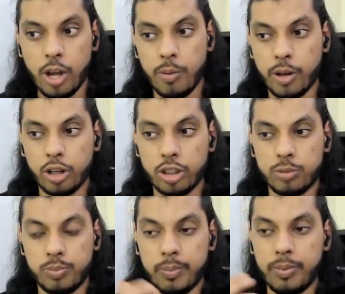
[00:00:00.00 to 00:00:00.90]
because
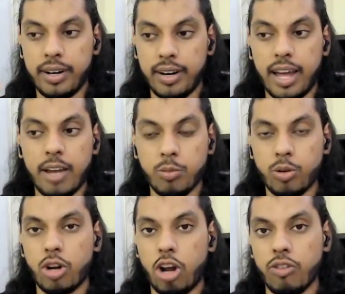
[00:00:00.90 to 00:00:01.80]
people rely
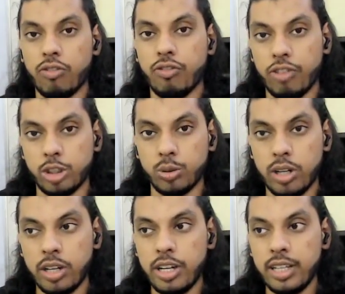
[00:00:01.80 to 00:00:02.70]
more on visual
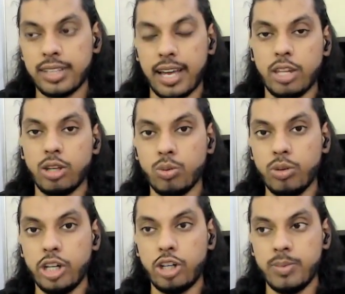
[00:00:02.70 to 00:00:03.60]
learnings, and you
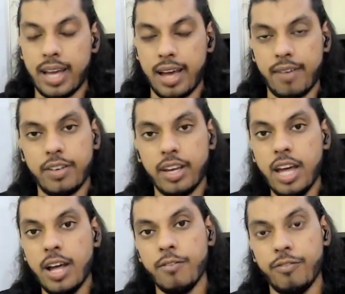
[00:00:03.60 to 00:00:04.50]
need to be having
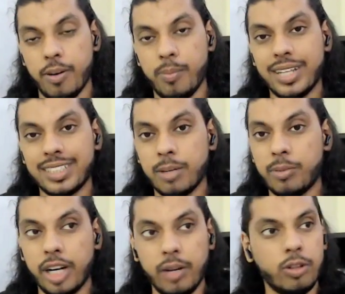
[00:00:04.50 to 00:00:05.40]
webinar script
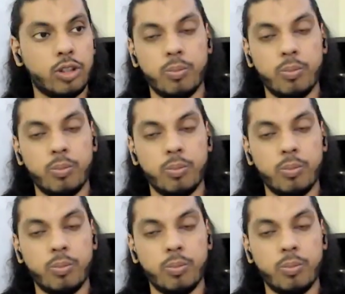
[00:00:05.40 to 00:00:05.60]
ready with you.